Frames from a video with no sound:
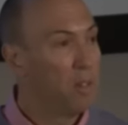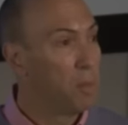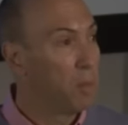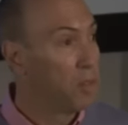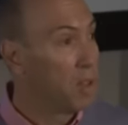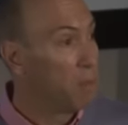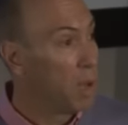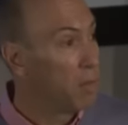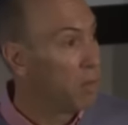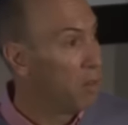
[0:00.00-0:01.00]
the perceived
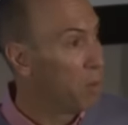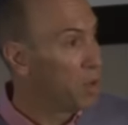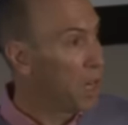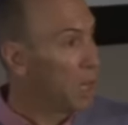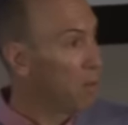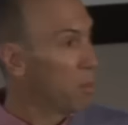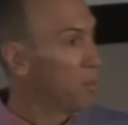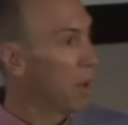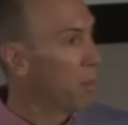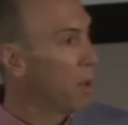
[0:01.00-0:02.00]
benefit of protecting from
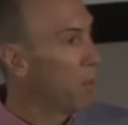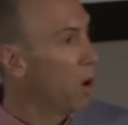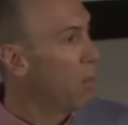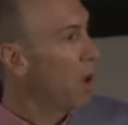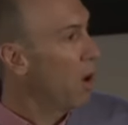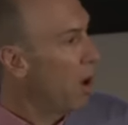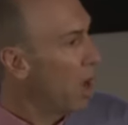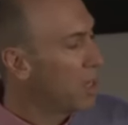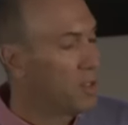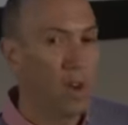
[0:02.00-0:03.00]
something might be
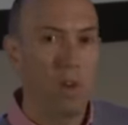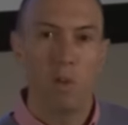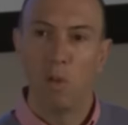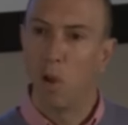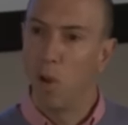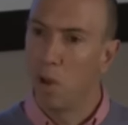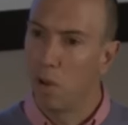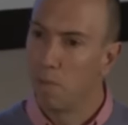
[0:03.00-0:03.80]
high, so you hurt.